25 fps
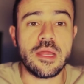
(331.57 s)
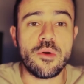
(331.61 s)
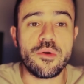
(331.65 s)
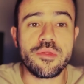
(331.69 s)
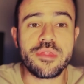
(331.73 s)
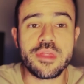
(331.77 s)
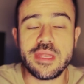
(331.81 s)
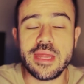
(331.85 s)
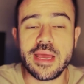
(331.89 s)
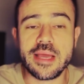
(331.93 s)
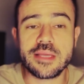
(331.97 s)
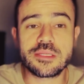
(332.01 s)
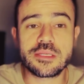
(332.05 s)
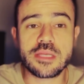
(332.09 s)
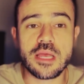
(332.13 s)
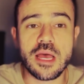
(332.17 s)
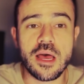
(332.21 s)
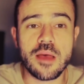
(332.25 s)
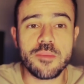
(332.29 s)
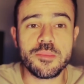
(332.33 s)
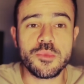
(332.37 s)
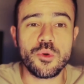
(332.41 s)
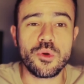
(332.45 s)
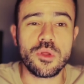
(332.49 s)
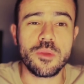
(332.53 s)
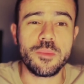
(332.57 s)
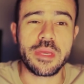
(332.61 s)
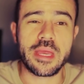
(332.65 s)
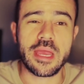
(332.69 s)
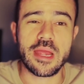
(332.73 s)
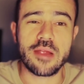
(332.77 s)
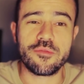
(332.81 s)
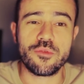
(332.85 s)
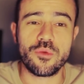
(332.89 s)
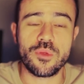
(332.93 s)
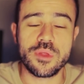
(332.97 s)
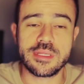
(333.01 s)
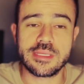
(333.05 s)
Now with the Dexcom, you want to be
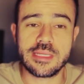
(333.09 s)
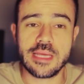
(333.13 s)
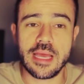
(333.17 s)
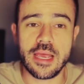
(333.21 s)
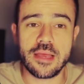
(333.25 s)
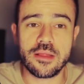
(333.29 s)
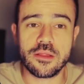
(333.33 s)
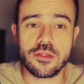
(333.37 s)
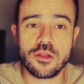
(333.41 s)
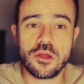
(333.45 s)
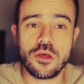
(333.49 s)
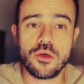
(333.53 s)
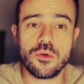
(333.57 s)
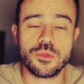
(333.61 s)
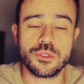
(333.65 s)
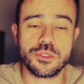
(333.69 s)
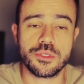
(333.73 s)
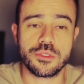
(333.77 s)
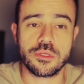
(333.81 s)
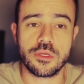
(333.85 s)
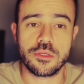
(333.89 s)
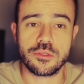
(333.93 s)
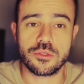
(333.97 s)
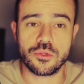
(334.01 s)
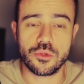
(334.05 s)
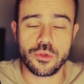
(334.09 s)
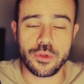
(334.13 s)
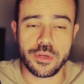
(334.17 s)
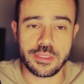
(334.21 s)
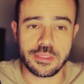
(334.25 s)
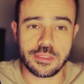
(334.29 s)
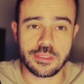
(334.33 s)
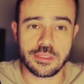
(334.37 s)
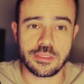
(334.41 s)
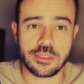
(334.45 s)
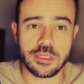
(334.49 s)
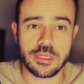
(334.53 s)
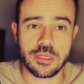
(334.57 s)
careful with Tylenol, which is also known
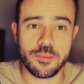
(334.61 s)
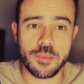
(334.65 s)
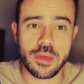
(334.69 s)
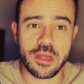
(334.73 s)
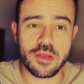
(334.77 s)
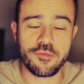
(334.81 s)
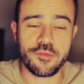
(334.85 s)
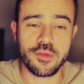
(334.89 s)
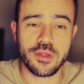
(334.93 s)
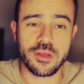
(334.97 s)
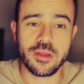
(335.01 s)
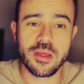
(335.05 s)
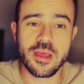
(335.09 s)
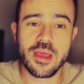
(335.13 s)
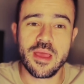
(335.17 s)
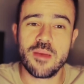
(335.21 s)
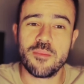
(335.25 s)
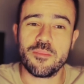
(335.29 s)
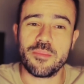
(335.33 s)
as acetaminophen,